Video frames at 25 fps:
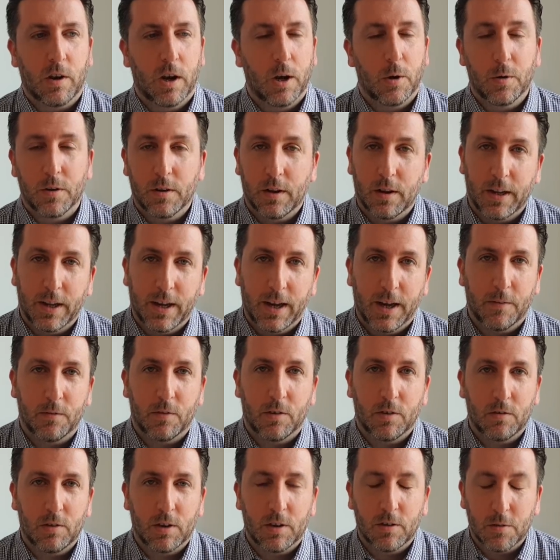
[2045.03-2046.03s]
lower than they have
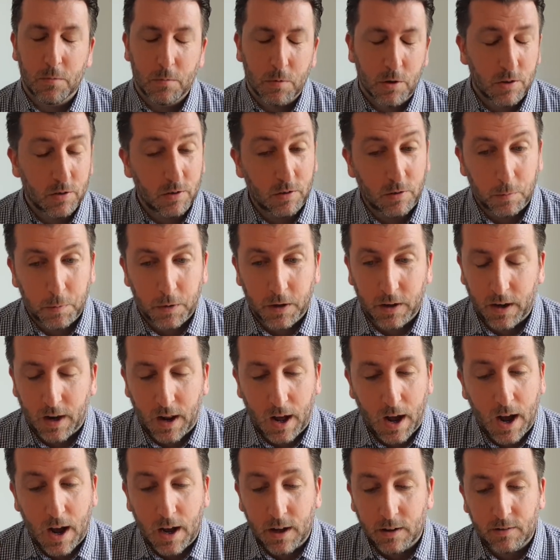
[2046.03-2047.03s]
this season, because it's been an
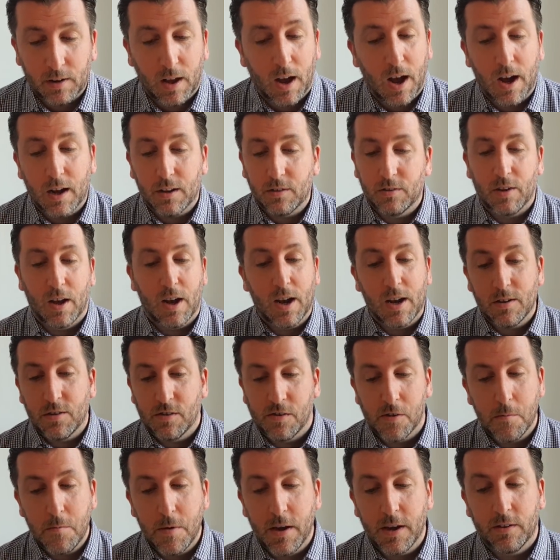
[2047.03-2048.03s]

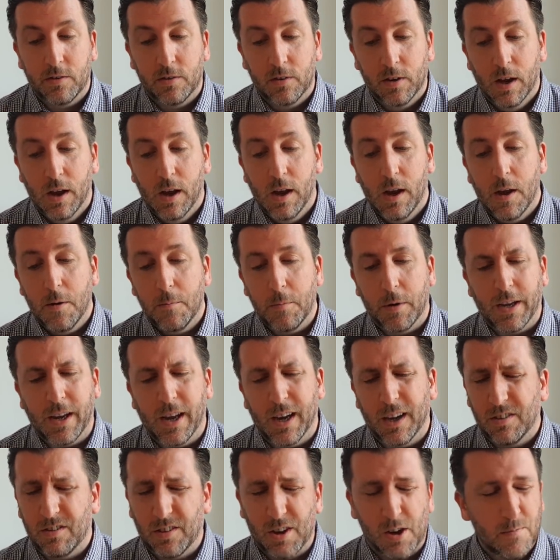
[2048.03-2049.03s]
utter mess. But
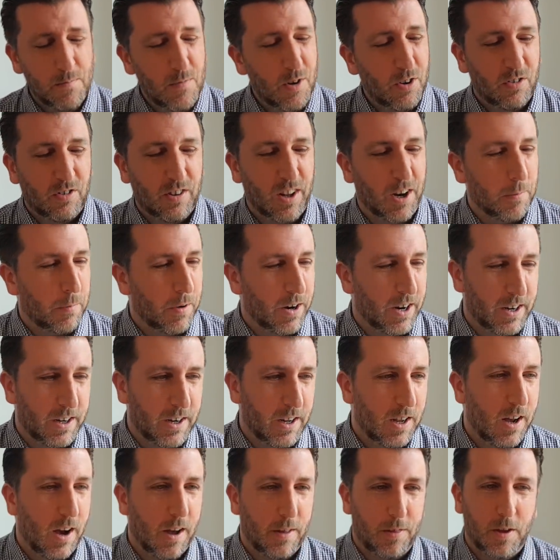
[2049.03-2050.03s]
yeah, so I'm not celebrating
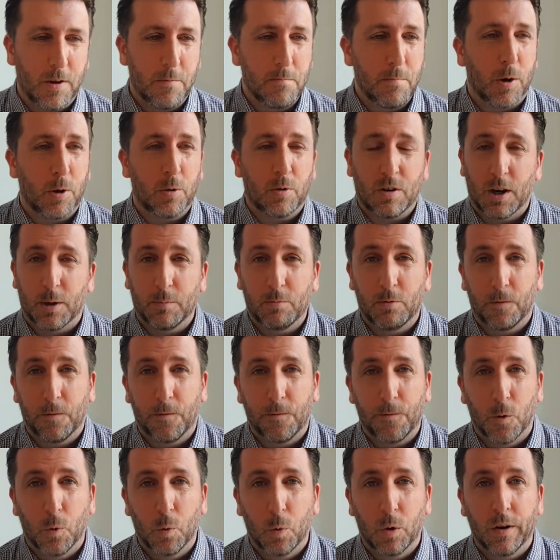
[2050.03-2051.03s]
it. I think both clubs have
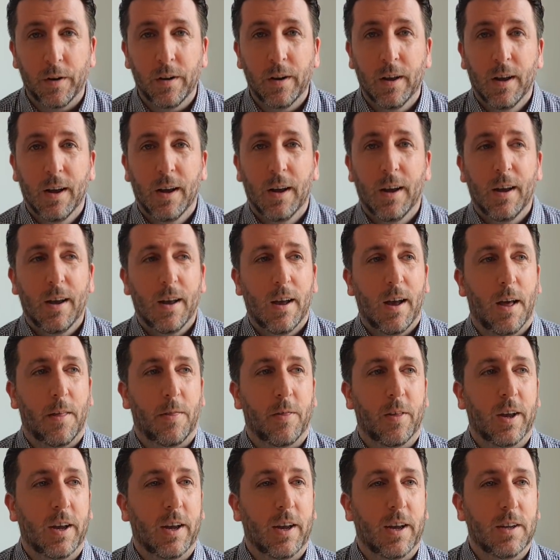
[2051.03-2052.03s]
fallen. I
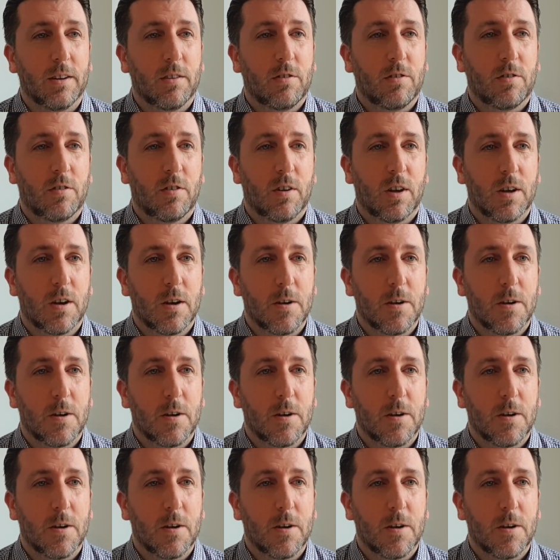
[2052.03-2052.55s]
think it's